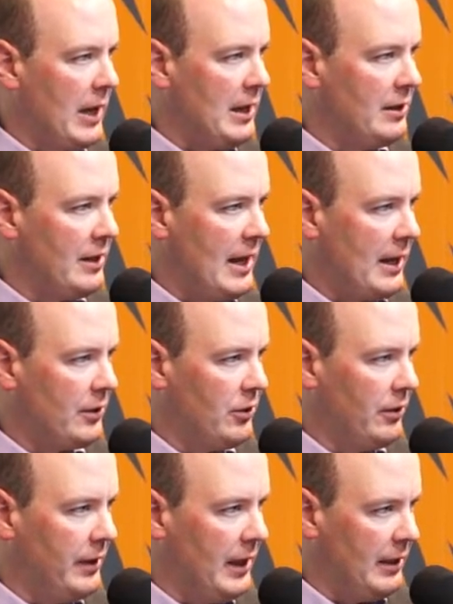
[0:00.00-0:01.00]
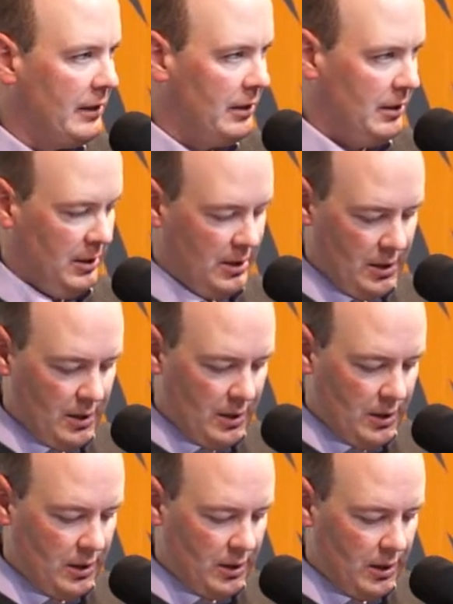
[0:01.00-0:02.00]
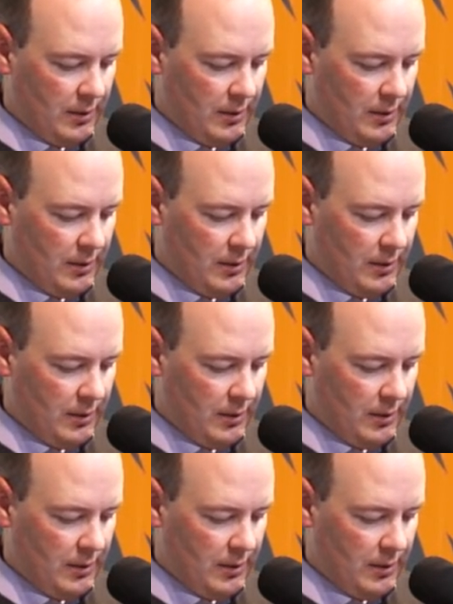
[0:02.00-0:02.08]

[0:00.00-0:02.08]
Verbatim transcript: gains tax on that. Oh.